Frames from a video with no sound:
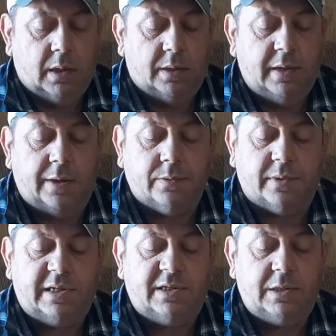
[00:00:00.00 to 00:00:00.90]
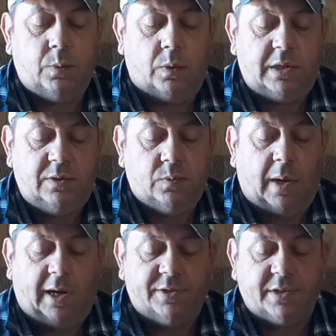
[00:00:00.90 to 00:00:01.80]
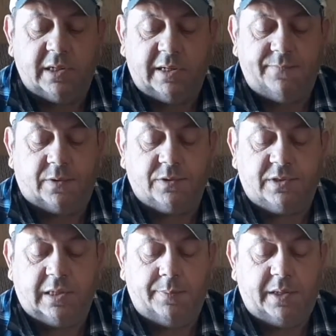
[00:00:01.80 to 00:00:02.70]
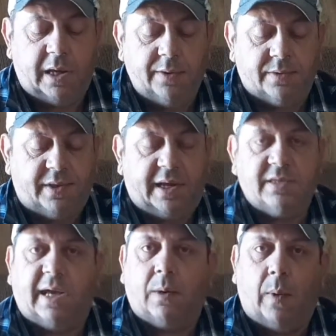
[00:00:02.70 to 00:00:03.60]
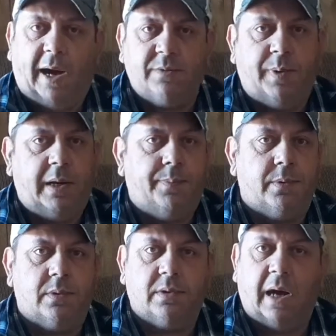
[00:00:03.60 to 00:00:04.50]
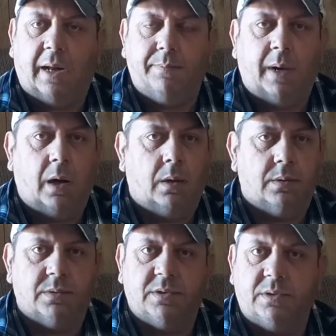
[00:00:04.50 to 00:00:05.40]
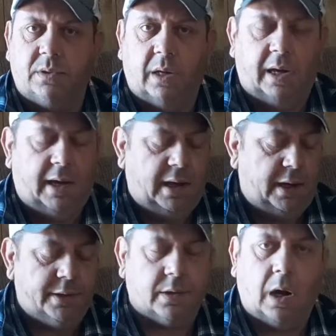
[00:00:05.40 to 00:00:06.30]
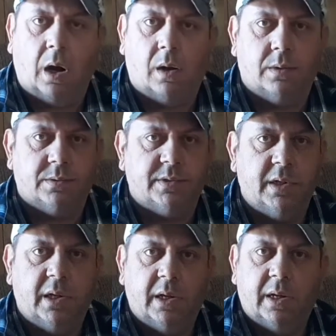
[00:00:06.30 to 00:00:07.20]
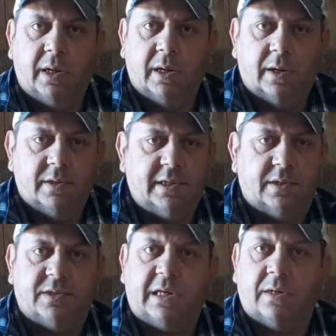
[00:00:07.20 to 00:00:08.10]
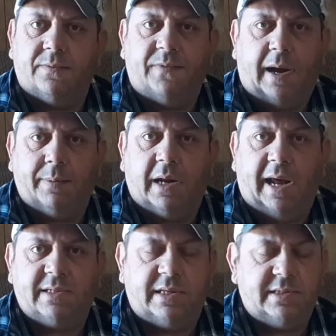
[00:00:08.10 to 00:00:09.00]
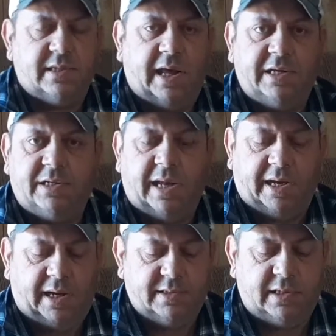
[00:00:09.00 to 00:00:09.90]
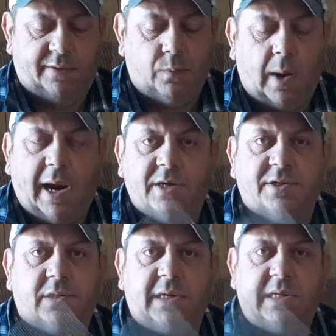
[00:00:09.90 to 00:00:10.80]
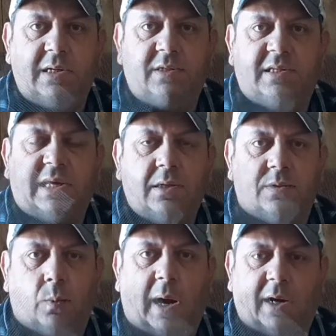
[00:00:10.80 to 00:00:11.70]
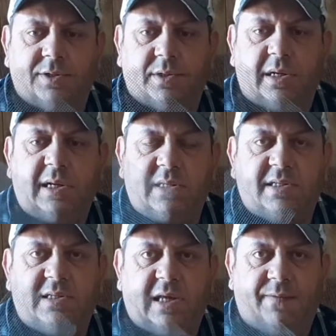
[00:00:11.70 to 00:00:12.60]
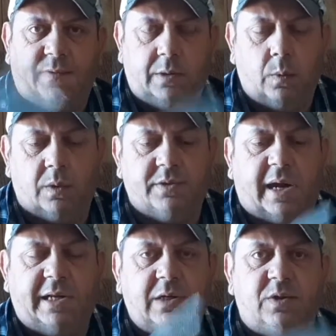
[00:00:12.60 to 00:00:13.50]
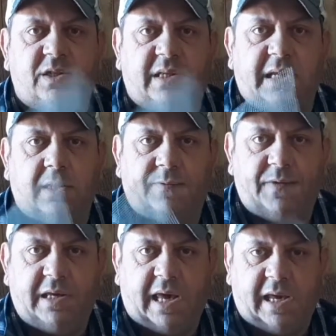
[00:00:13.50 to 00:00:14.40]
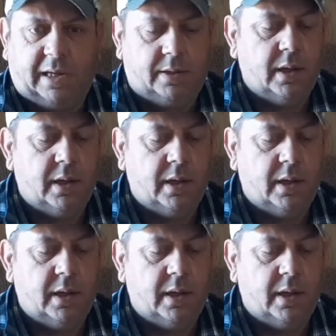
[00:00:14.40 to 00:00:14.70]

The other reason you want to use wire screen versus some of the other things like wax paper, cotton balls, underalls, seal sealer, fiberglass insulation, that kind of stuff. Wire screen, steel wire screen is stiff, and you want to try to use steel if you can.